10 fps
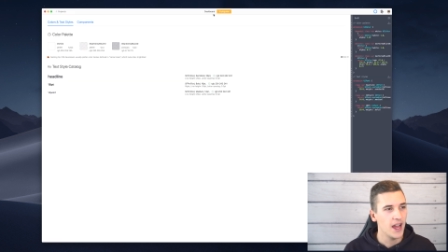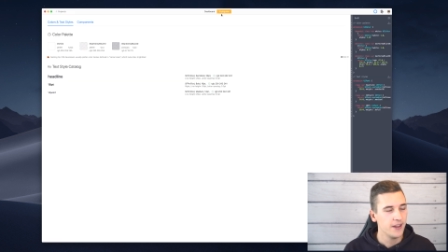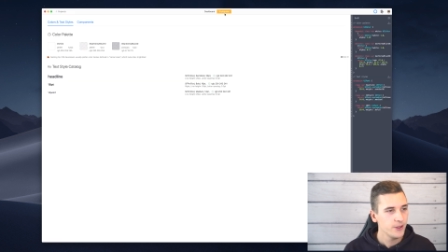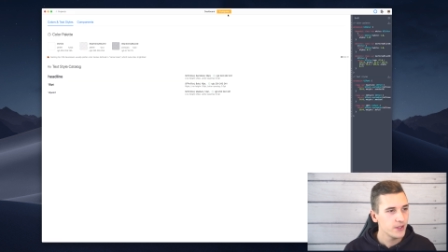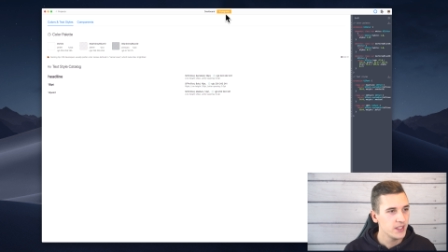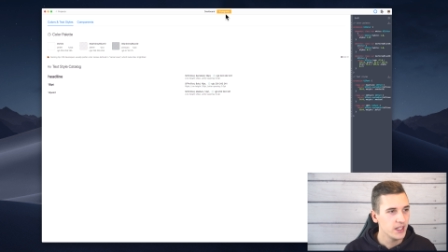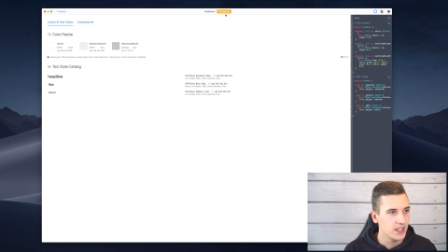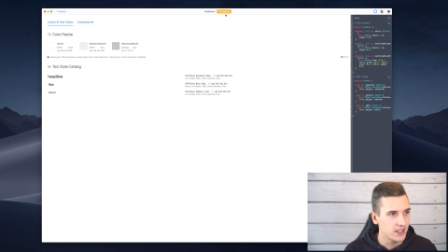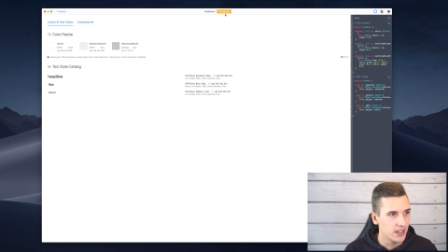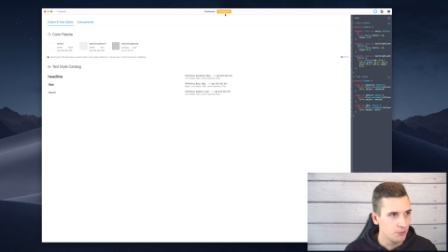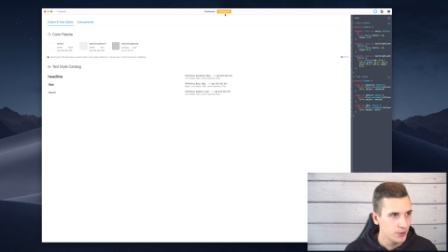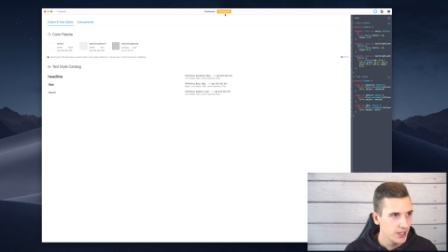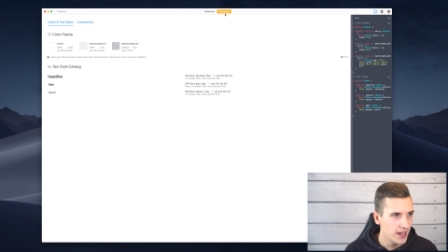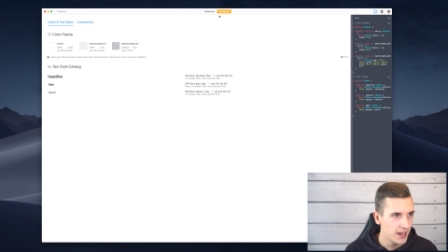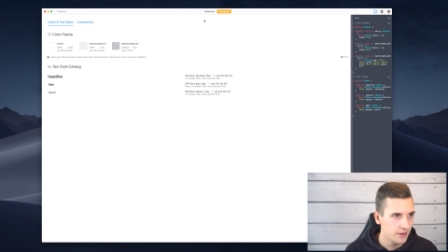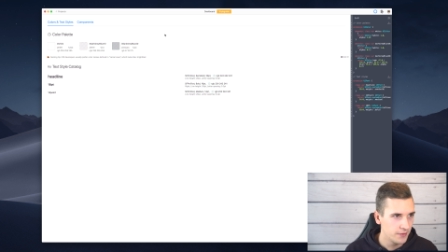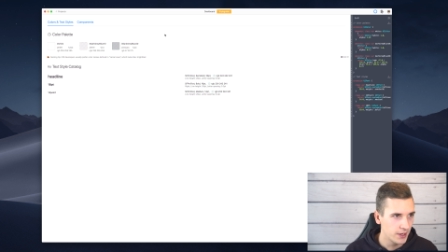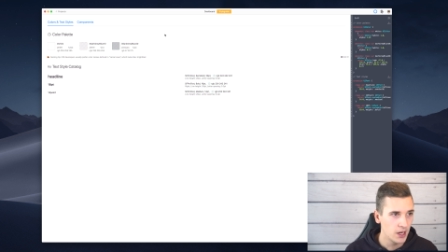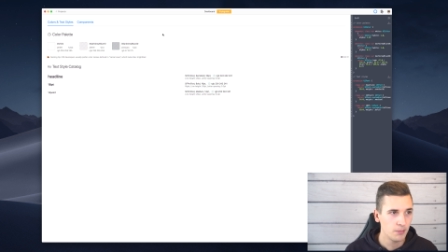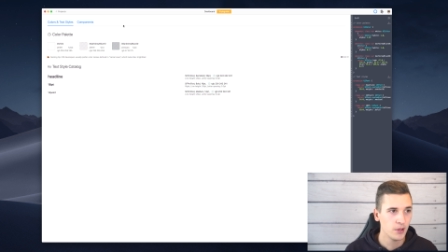And you see that we have
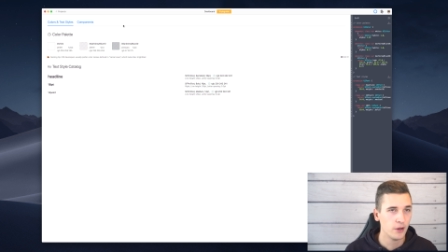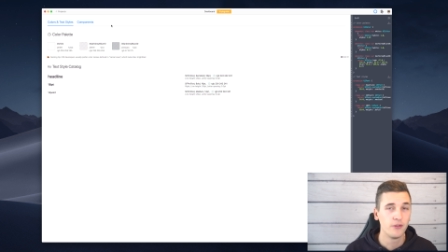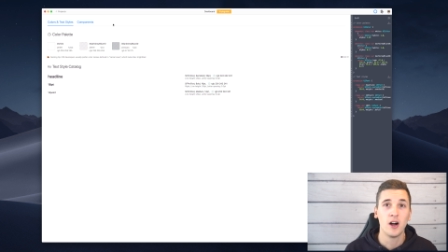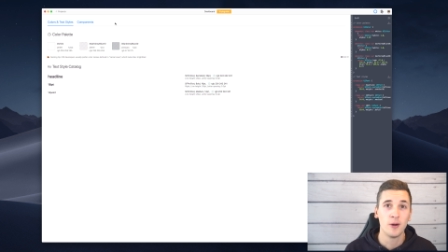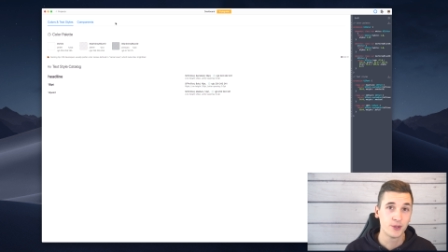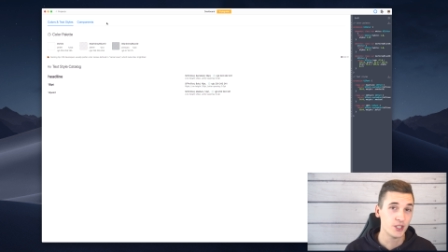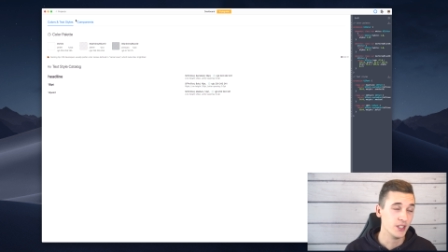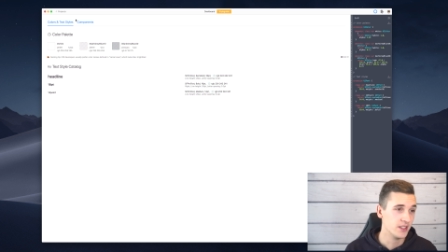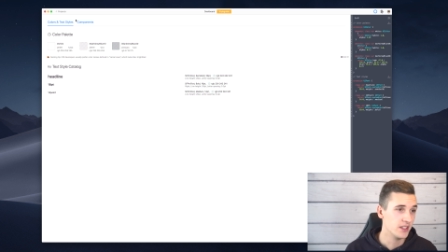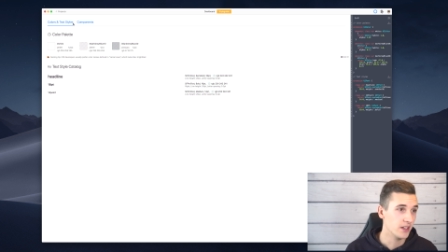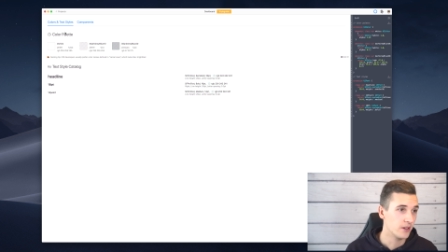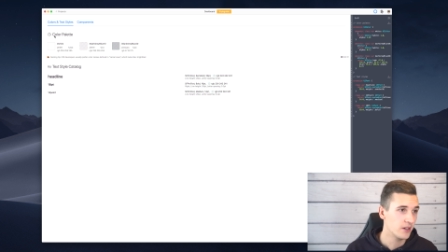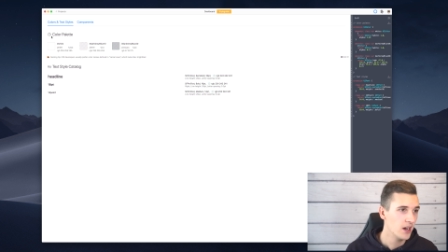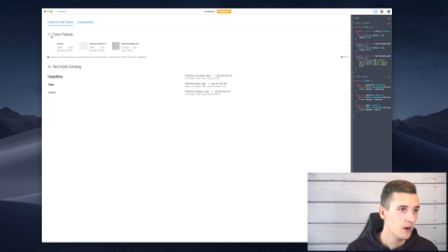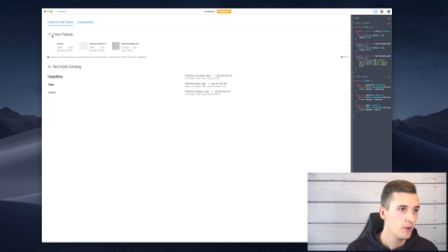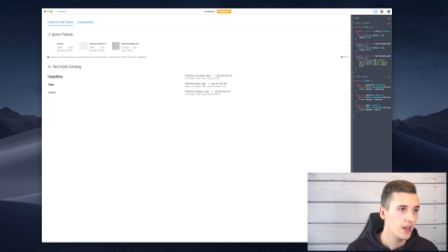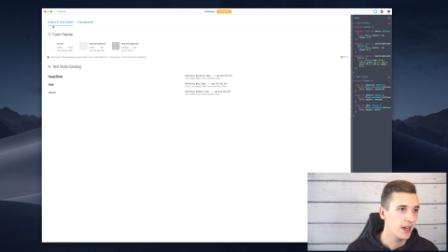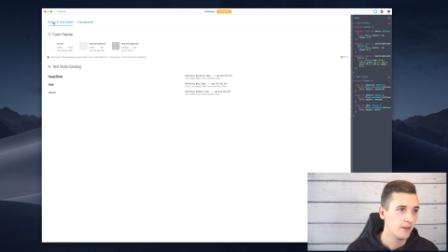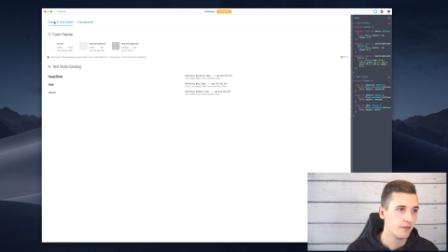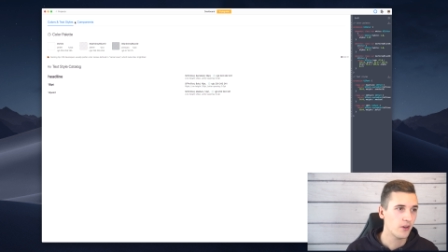a couple of options here. We
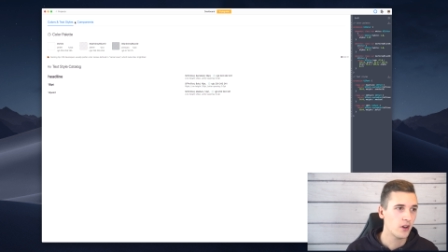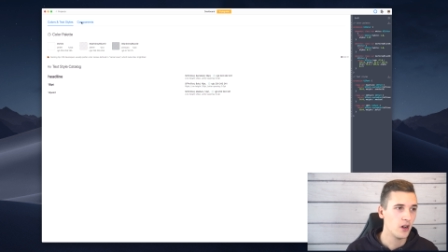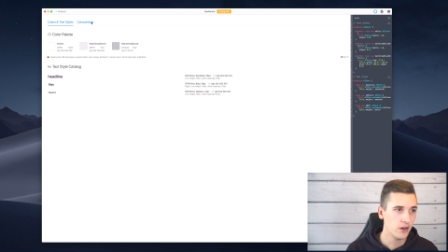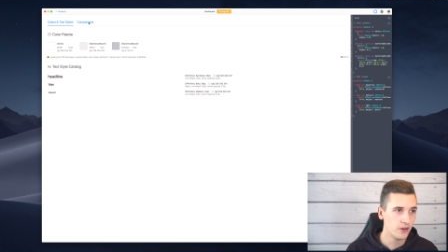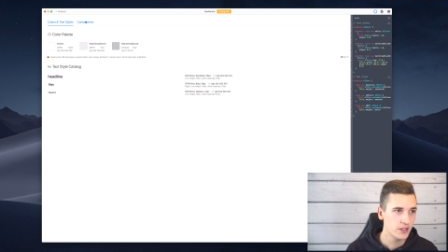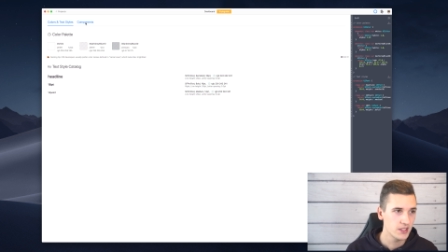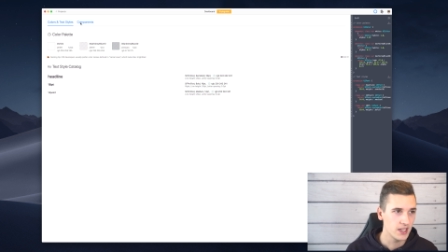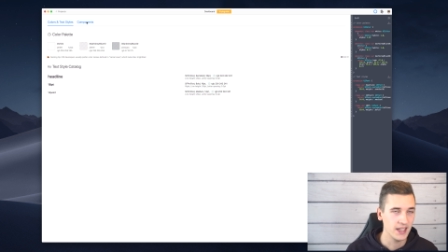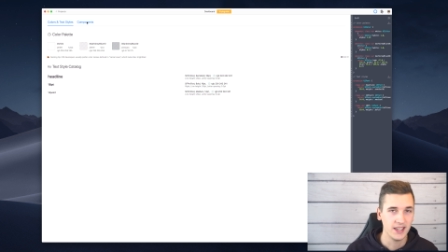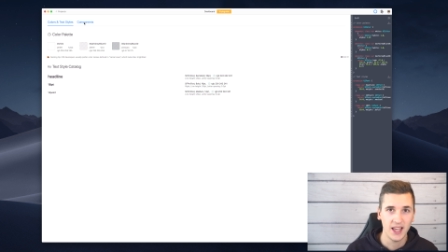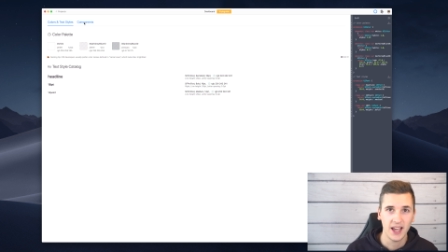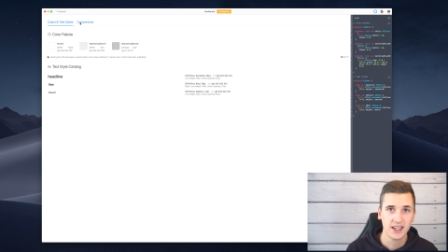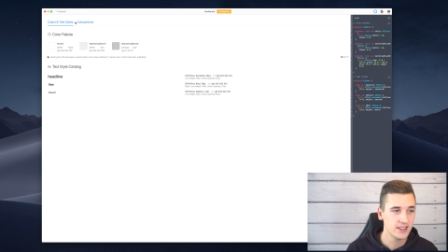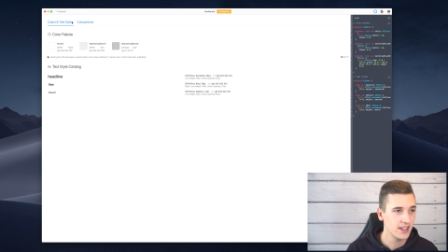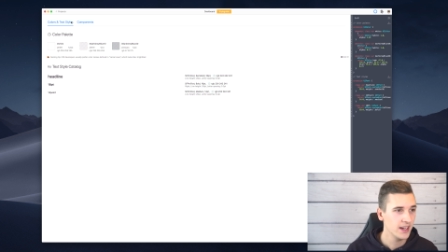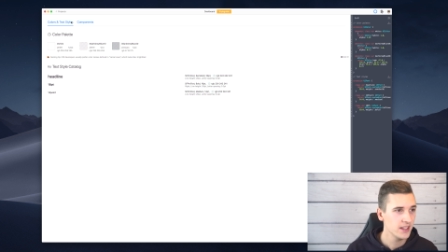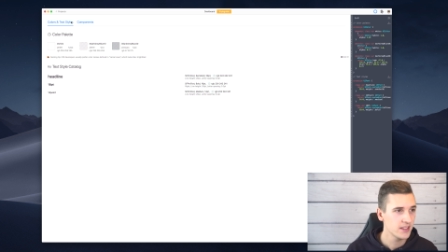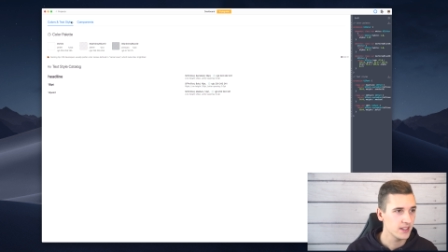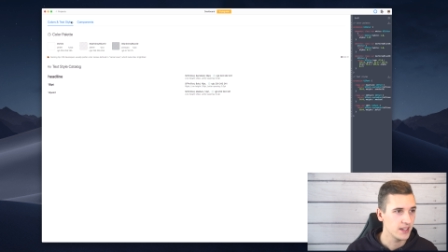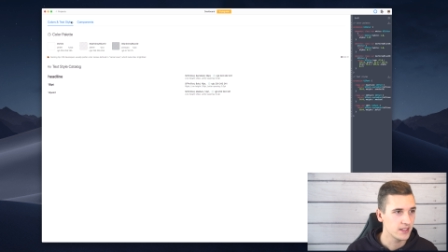have colors and text
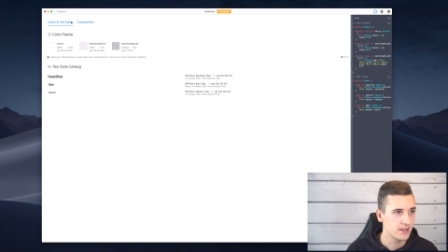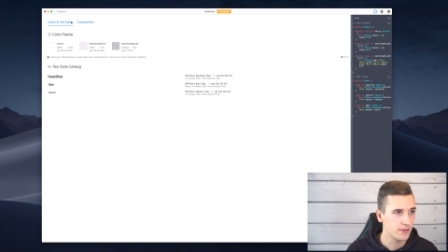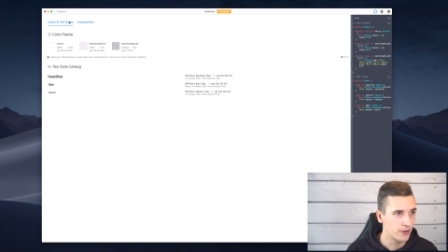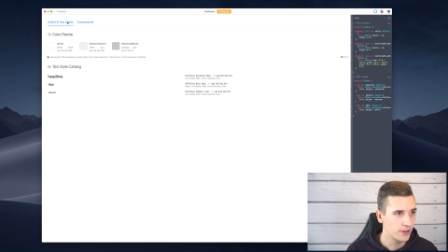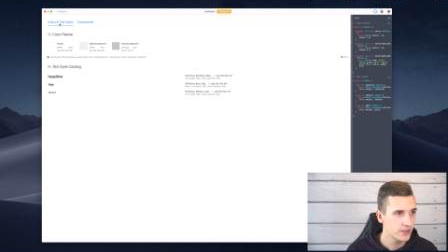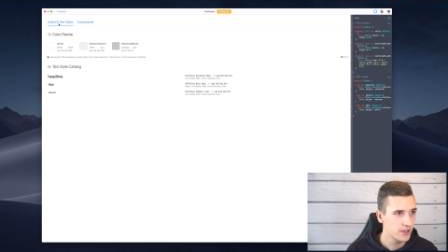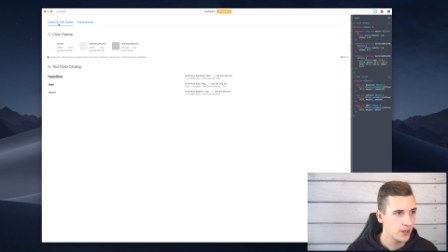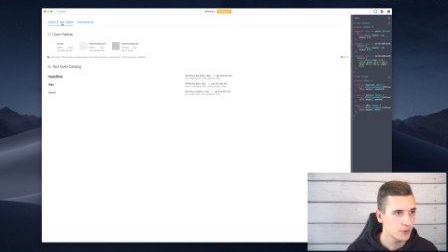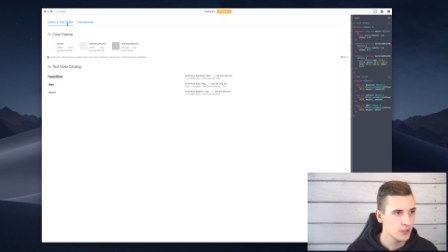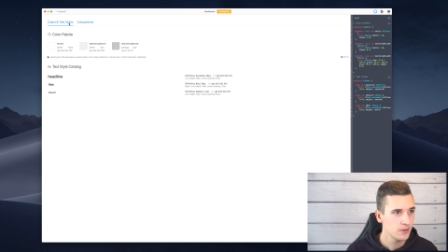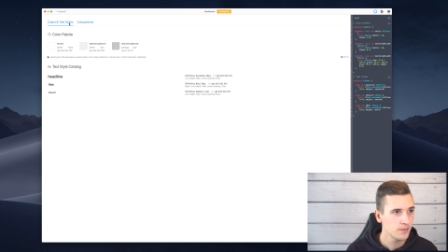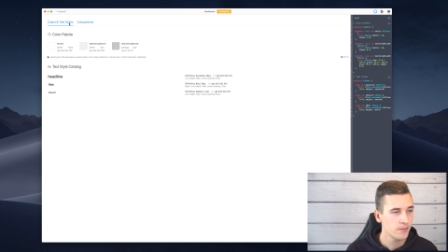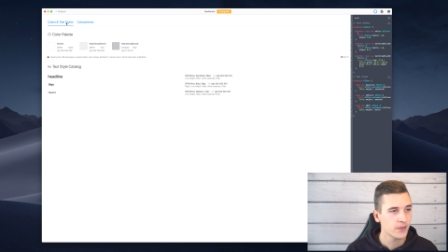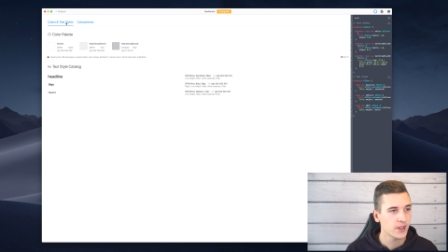styles as the first option.